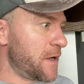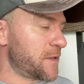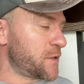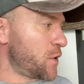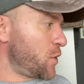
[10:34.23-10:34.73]

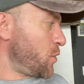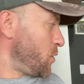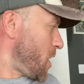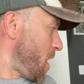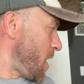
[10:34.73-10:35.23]

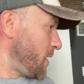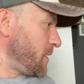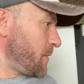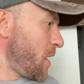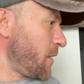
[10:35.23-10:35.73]
So
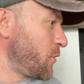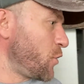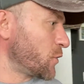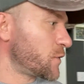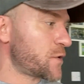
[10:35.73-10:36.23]
I
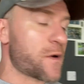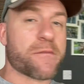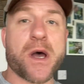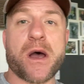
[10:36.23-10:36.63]
got some